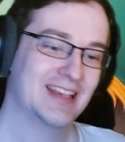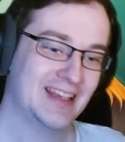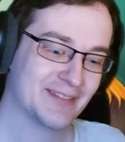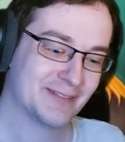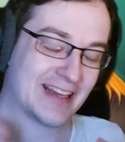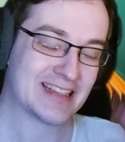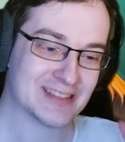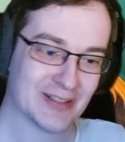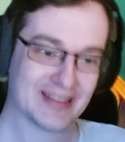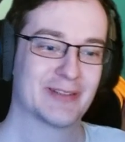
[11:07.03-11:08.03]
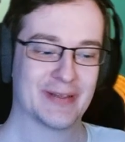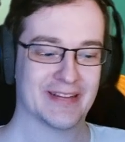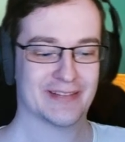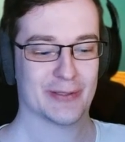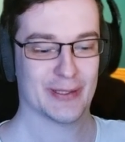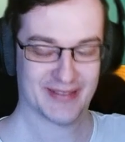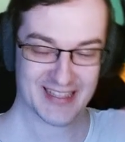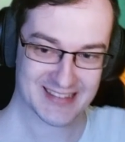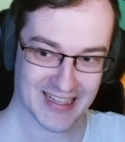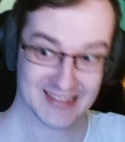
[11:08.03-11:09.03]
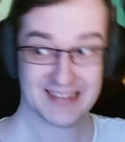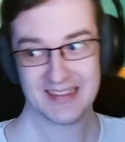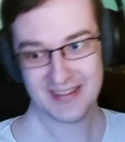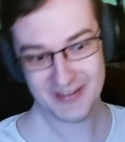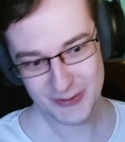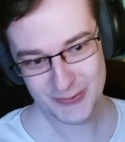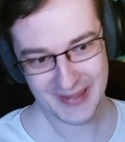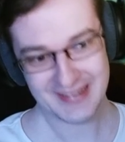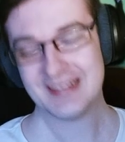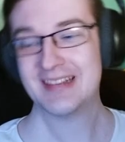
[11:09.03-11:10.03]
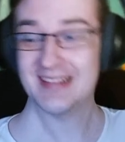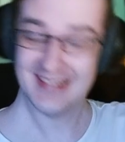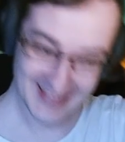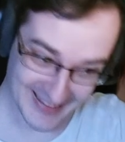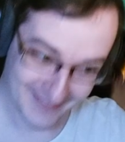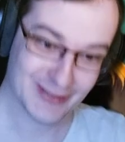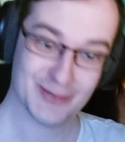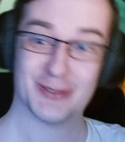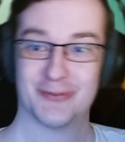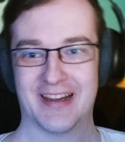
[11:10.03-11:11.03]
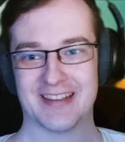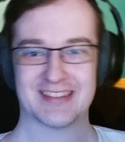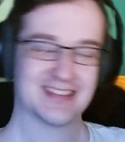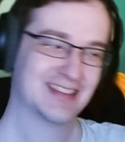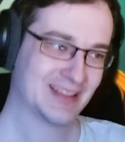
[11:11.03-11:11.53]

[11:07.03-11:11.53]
Even if there is nothing to heal, you have 3 stacks, use 1, he will do Moonfires.